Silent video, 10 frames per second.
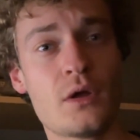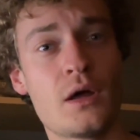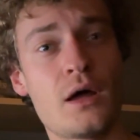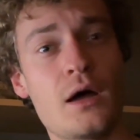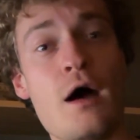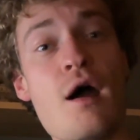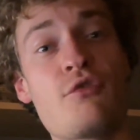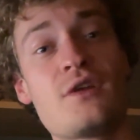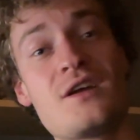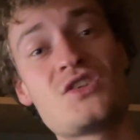
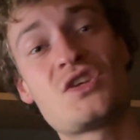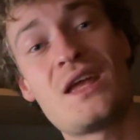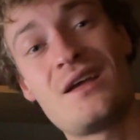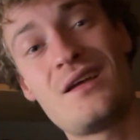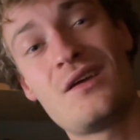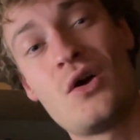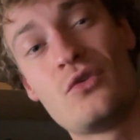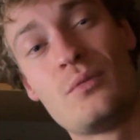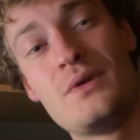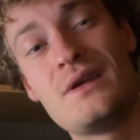However, there is going
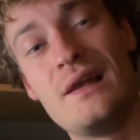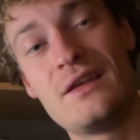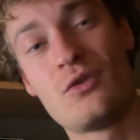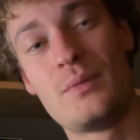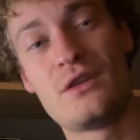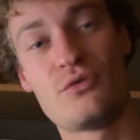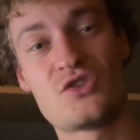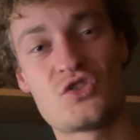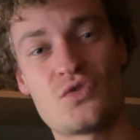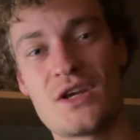to be a little bit of a
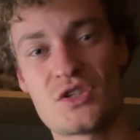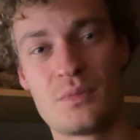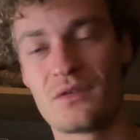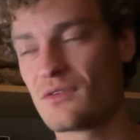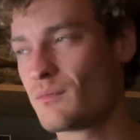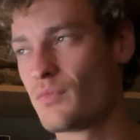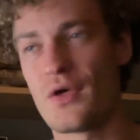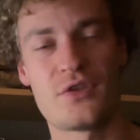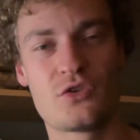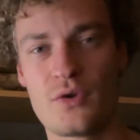stretch, but
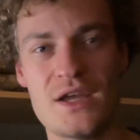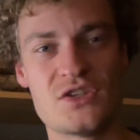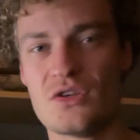nothing crazy.